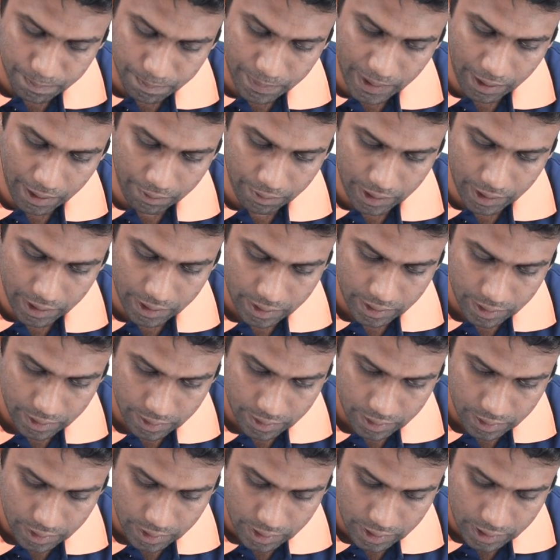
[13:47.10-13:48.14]
power
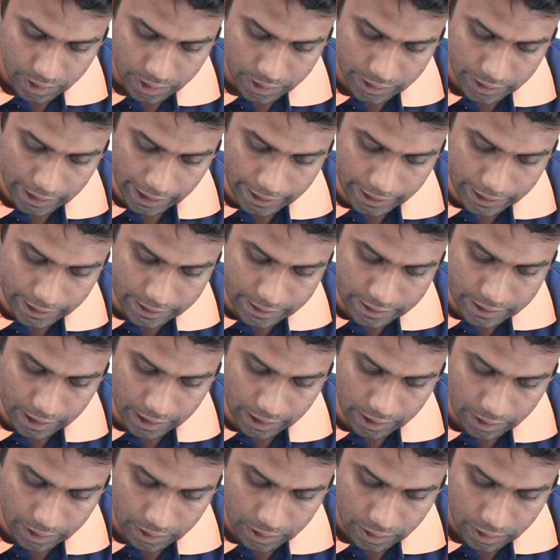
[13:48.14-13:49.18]
that is
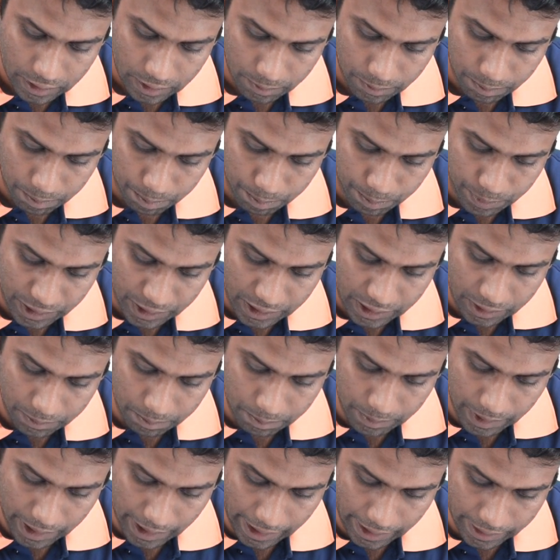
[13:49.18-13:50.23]
the P
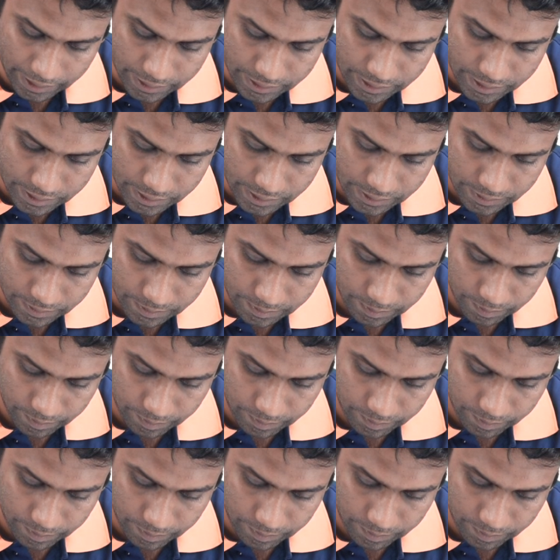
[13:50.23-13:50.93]
max